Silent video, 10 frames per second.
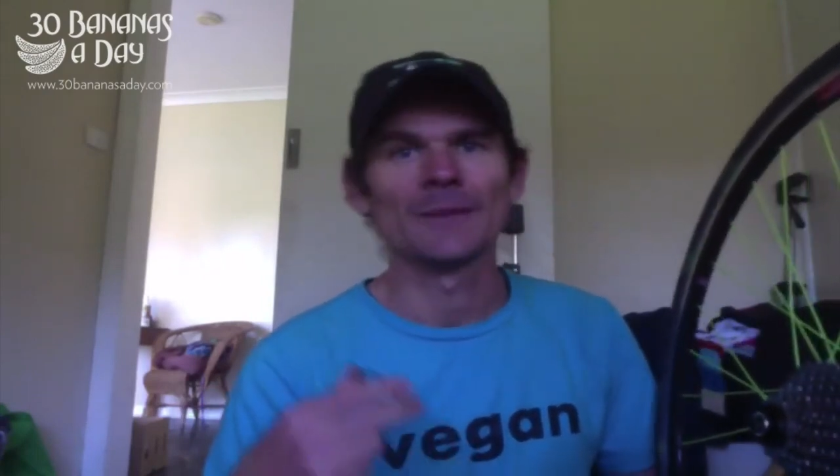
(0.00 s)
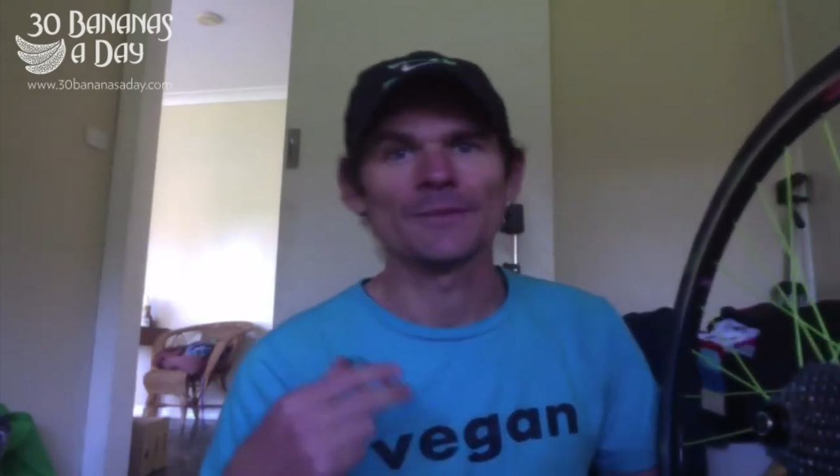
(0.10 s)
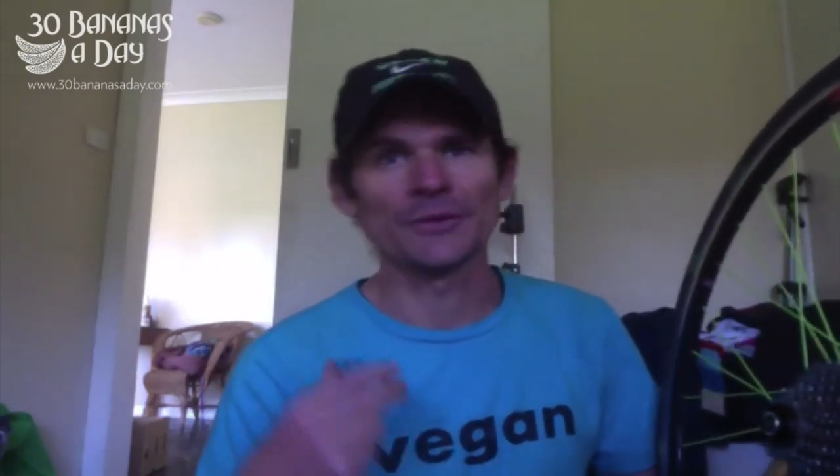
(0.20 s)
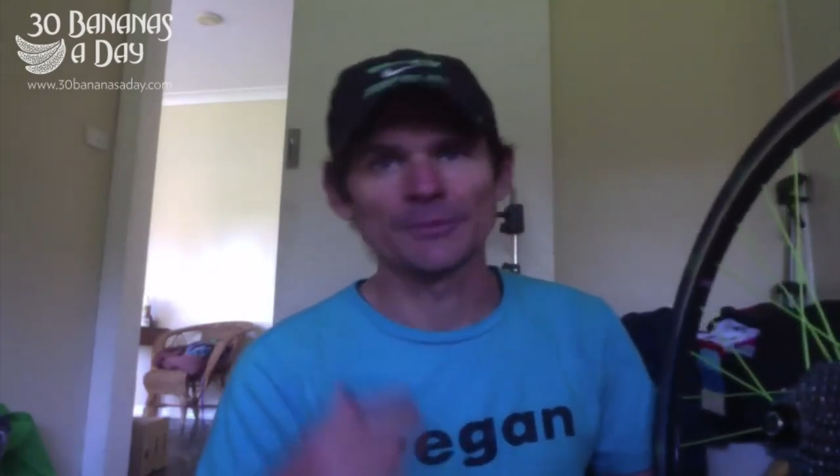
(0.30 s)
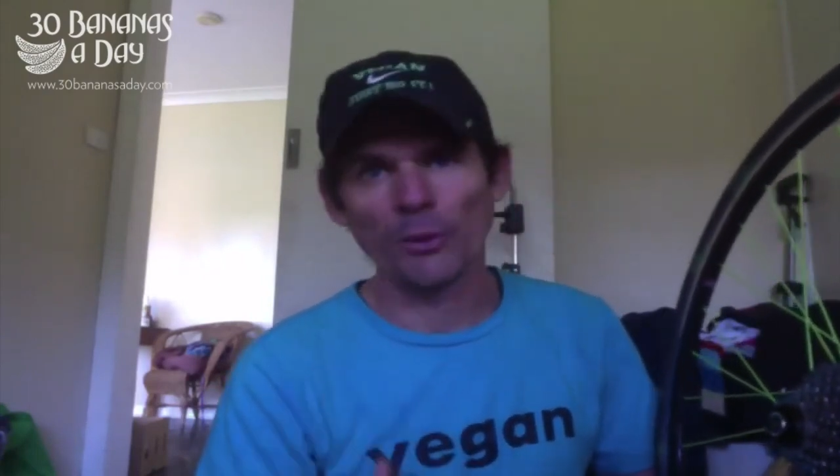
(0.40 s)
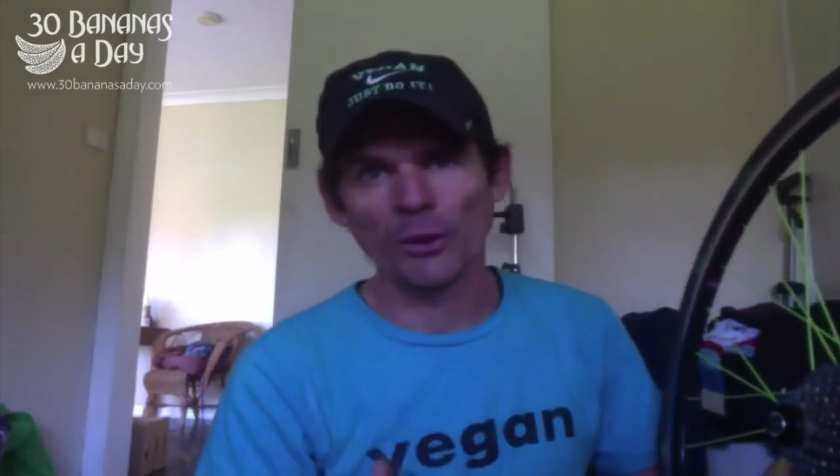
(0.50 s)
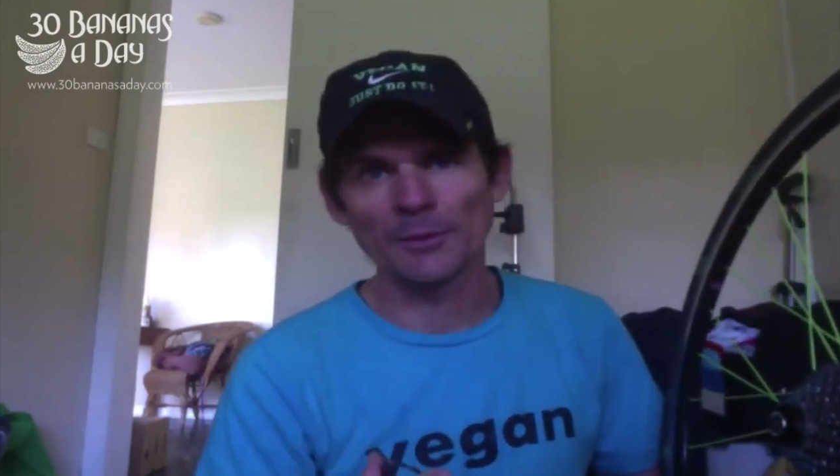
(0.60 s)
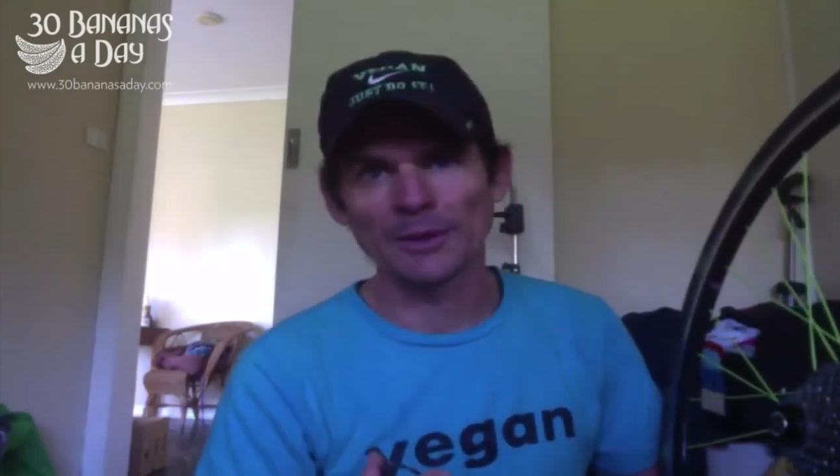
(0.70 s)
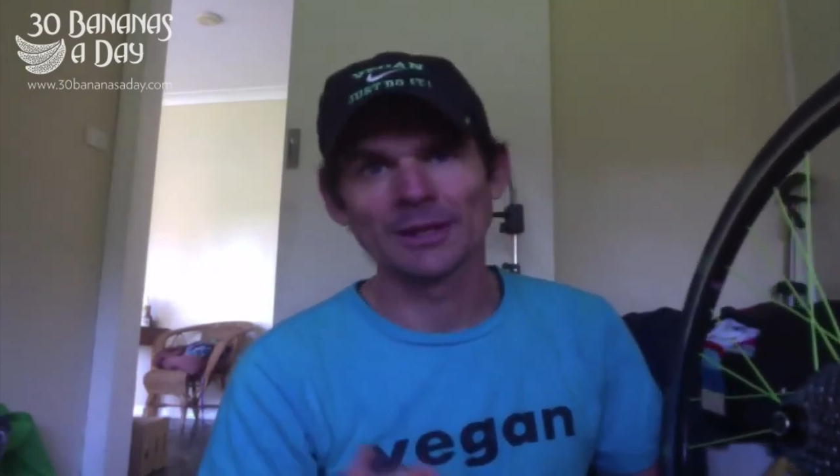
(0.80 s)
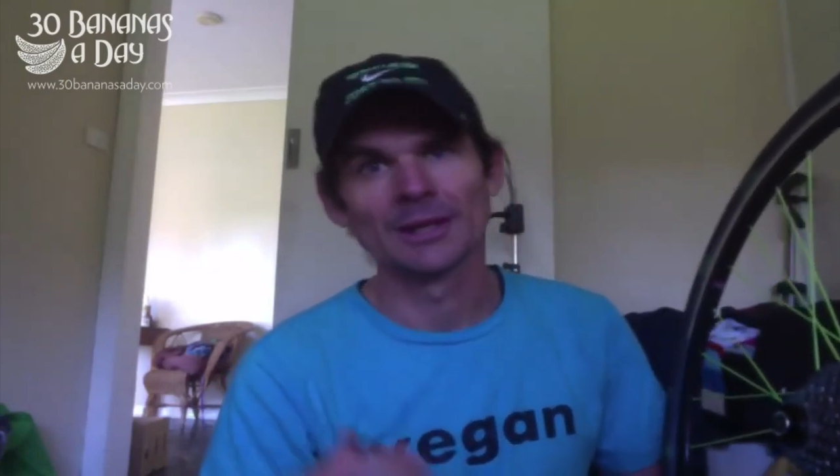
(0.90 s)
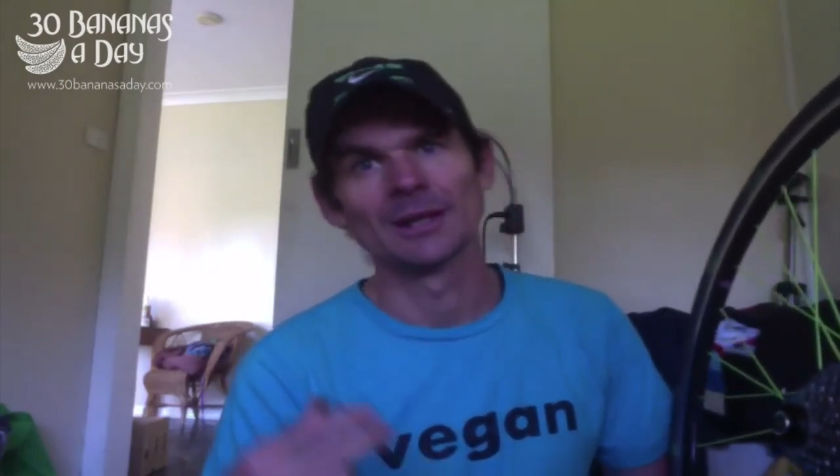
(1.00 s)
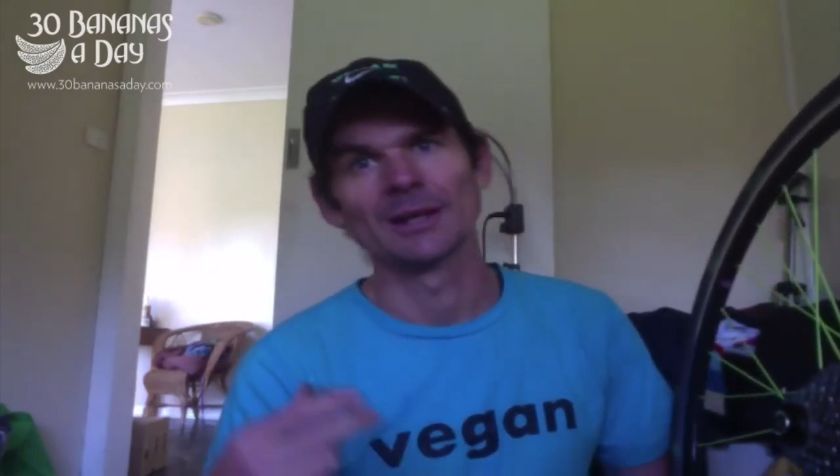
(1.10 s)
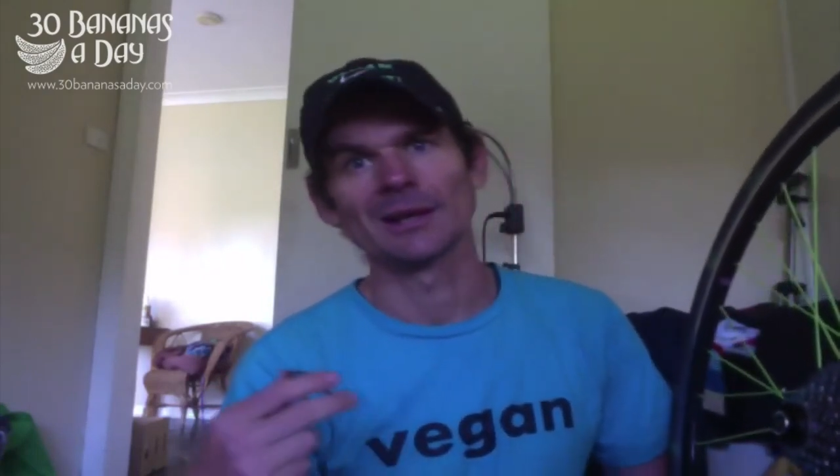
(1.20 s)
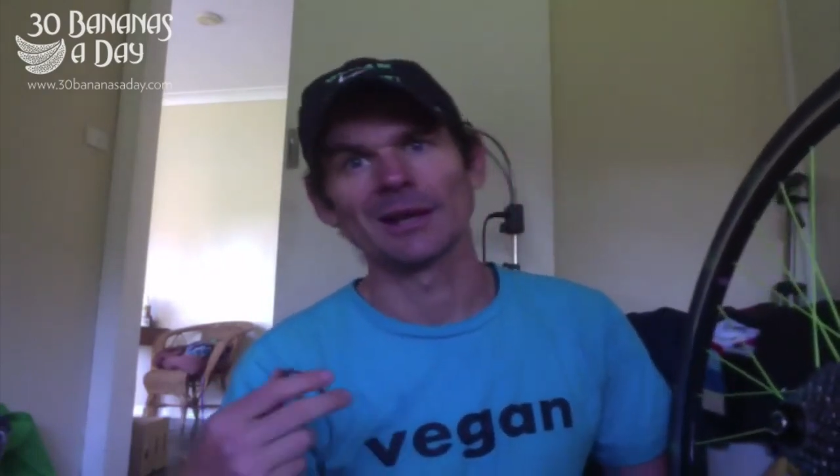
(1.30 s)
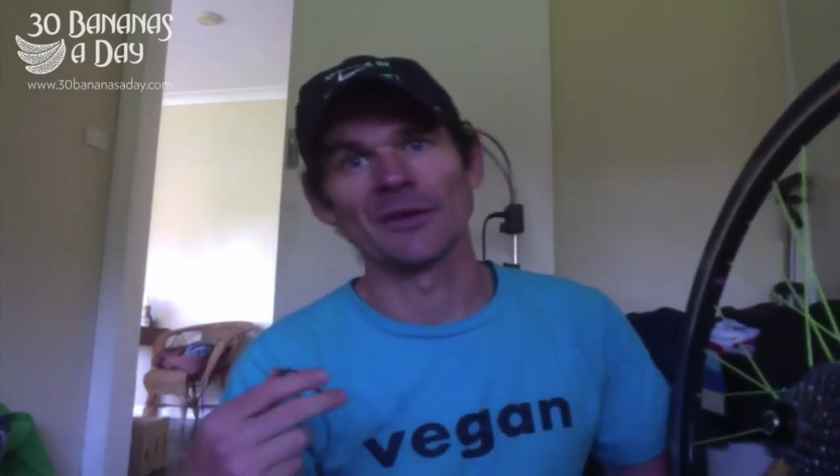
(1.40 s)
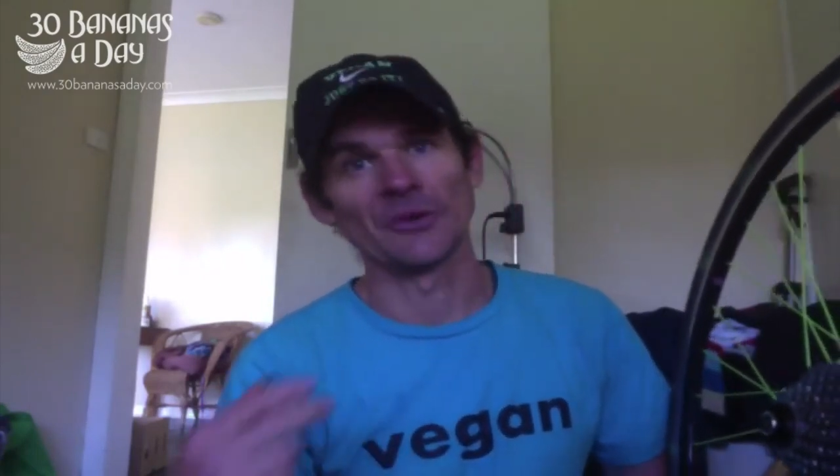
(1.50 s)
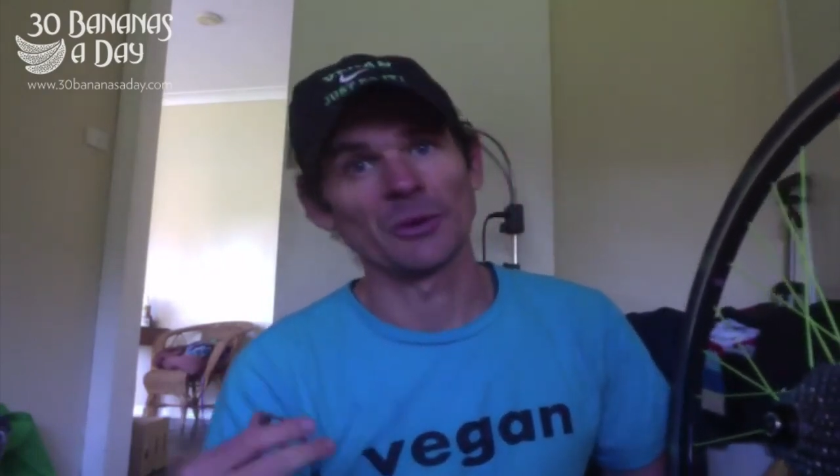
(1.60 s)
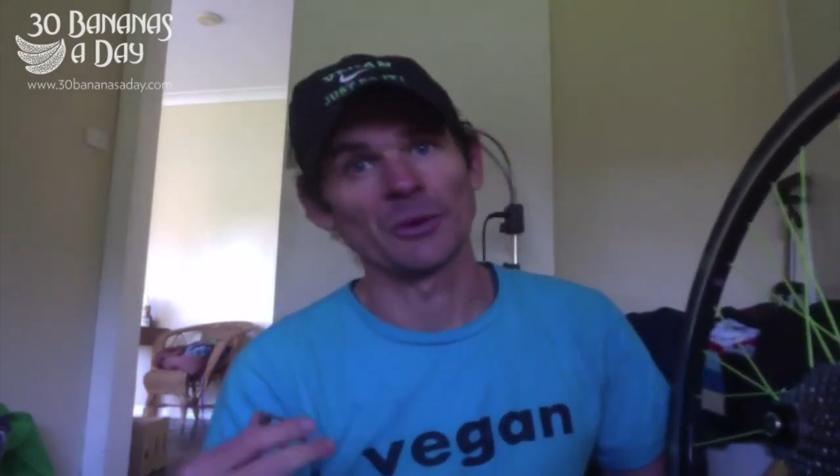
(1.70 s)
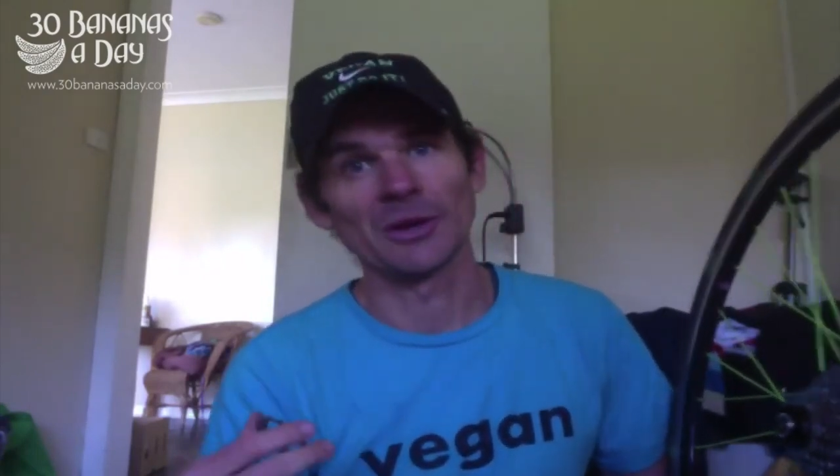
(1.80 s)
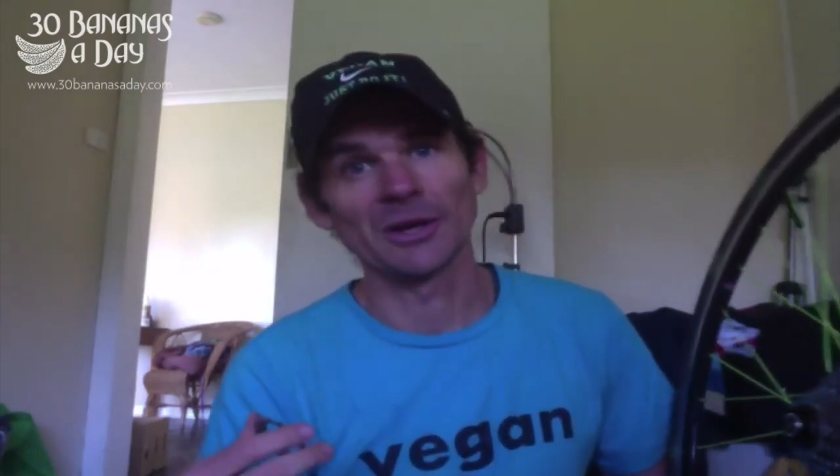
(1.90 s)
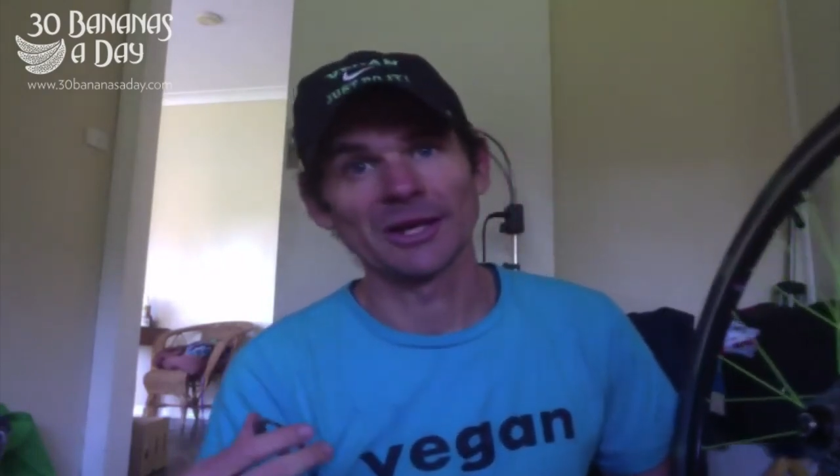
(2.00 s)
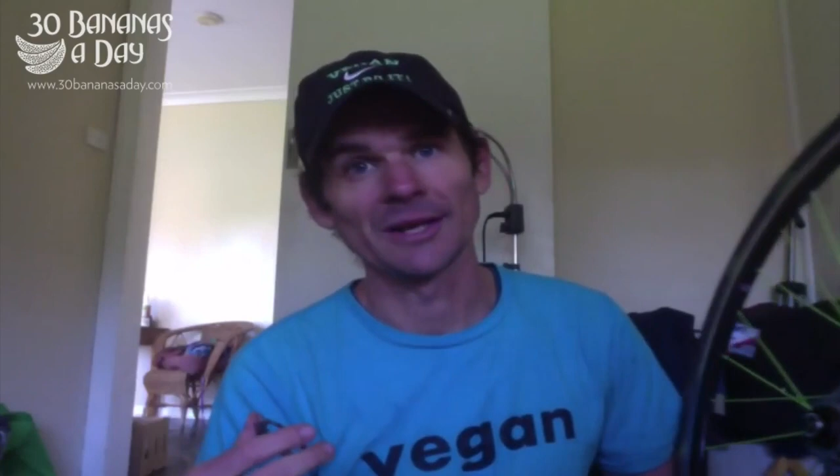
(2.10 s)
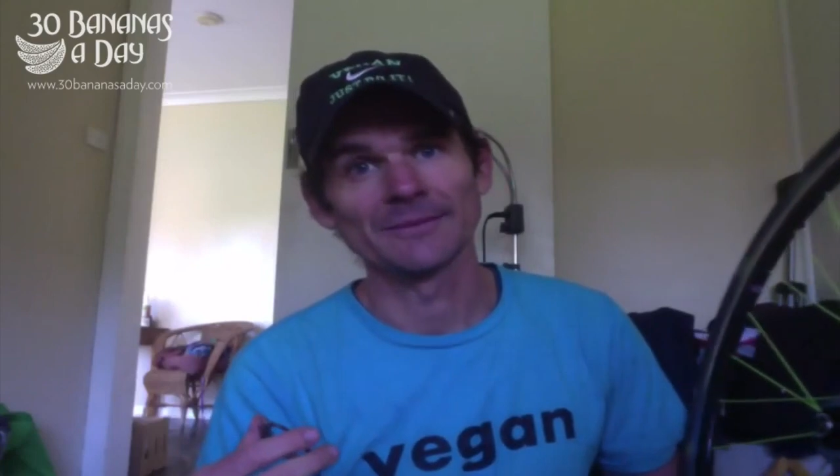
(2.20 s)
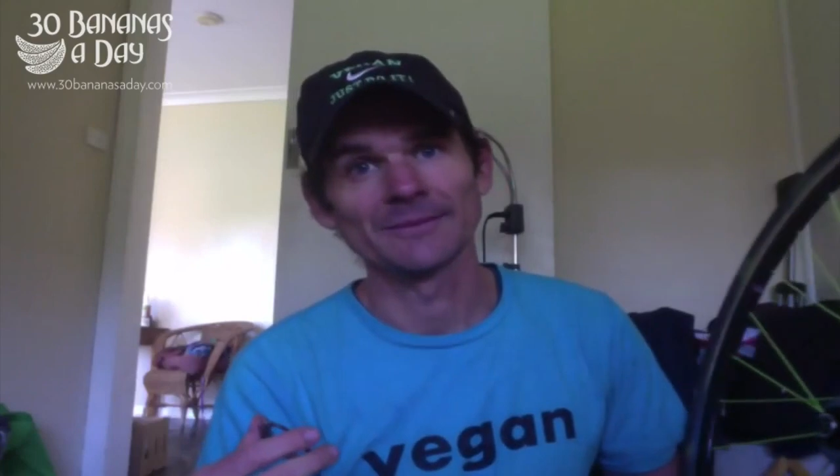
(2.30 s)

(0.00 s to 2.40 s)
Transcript: This is important to me, and this is what I'm going to get.